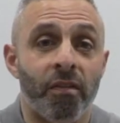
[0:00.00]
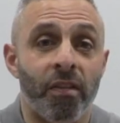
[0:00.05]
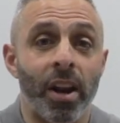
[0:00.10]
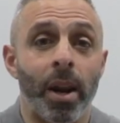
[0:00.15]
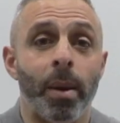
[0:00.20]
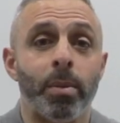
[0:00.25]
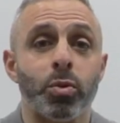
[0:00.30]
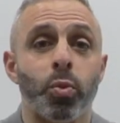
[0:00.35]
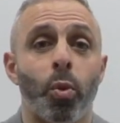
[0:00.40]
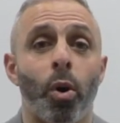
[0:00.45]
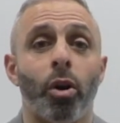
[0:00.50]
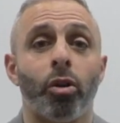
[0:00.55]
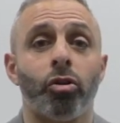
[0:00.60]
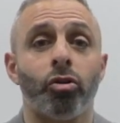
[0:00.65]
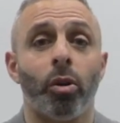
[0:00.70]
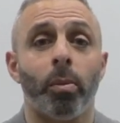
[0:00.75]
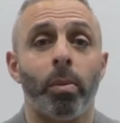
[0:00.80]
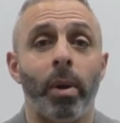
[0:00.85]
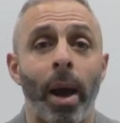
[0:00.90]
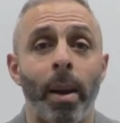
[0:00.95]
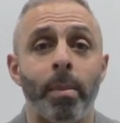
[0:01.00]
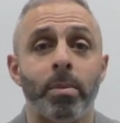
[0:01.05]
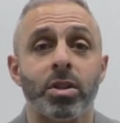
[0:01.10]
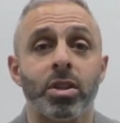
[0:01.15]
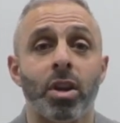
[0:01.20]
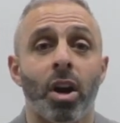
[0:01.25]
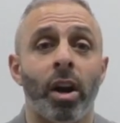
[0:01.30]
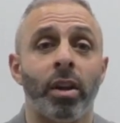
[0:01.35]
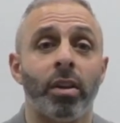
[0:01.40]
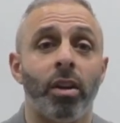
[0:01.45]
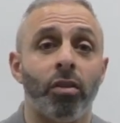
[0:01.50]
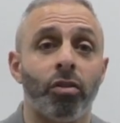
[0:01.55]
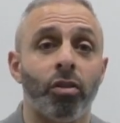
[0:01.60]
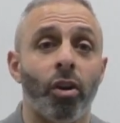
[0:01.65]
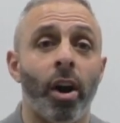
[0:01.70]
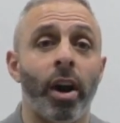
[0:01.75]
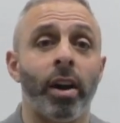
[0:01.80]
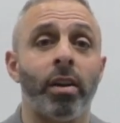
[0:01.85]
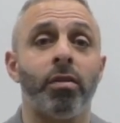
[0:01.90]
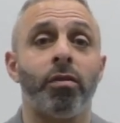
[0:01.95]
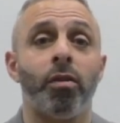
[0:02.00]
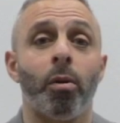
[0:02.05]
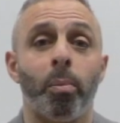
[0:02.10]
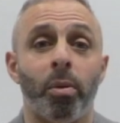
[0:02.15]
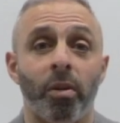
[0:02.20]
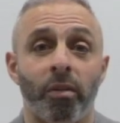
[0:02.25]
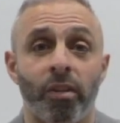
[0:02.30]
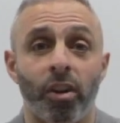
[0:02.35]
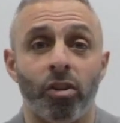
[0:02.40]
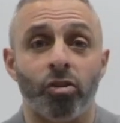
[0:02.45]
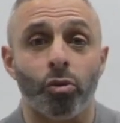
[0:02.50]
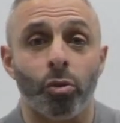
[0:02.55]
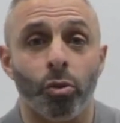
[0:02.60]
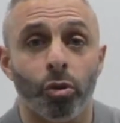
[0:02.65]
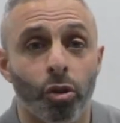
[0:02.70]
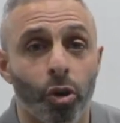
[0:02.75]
Philips workshop lamps are designed for professional